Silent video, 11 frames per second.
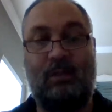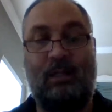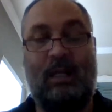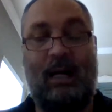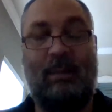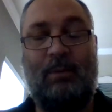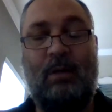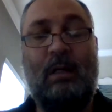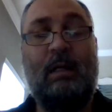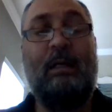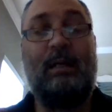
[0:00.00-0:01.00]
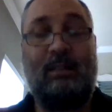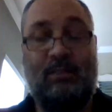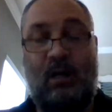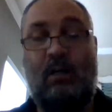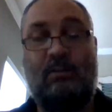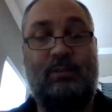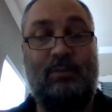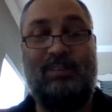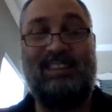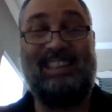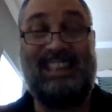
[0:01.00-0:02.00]
with a clapper, that's also
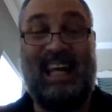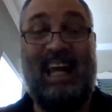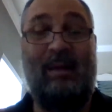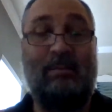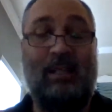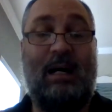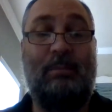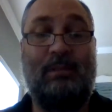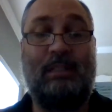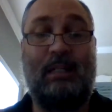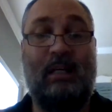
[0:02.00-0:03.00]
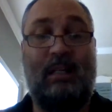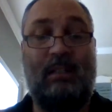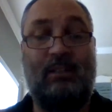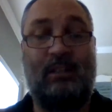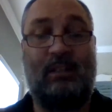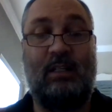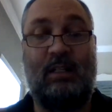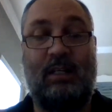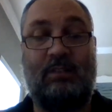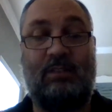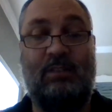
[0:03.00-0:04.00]
the same type of technology an
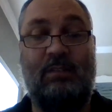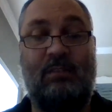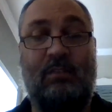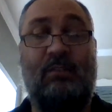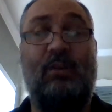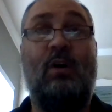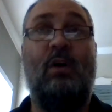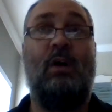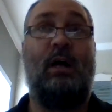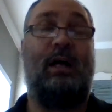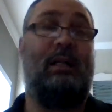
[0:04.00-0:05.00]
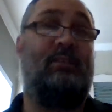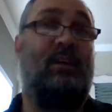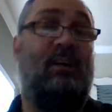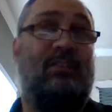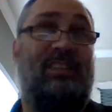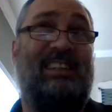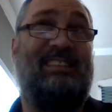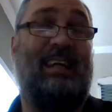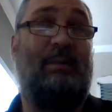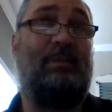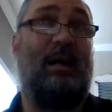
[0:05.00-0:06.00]
Alexa uses. And it's also the
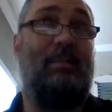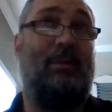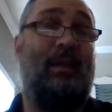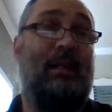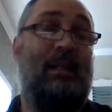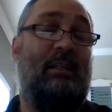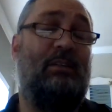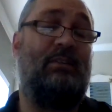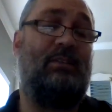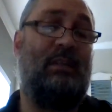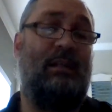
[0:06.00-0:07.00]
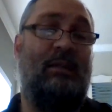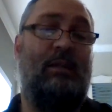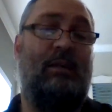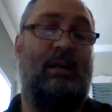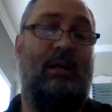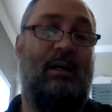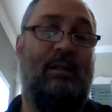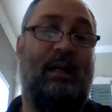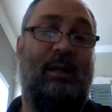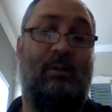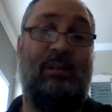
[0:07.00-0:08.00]
same type of thing that you'd see
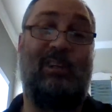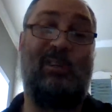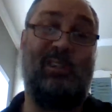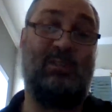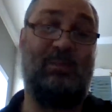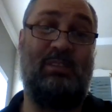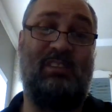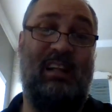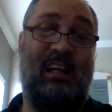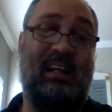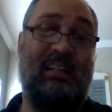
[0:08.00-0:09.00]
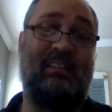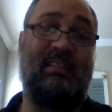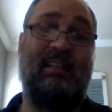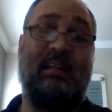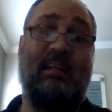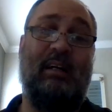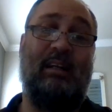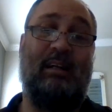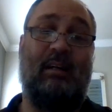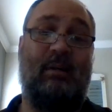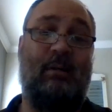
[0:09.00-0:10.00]
like with your Christmas lights.
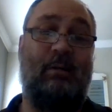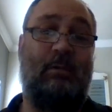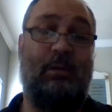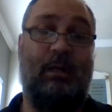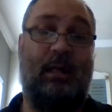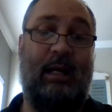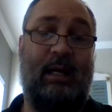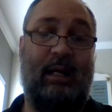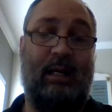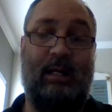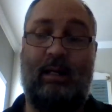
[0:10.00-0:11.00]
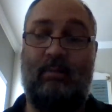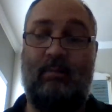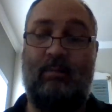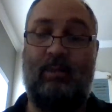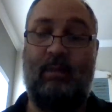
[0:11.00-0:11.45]
They'll put a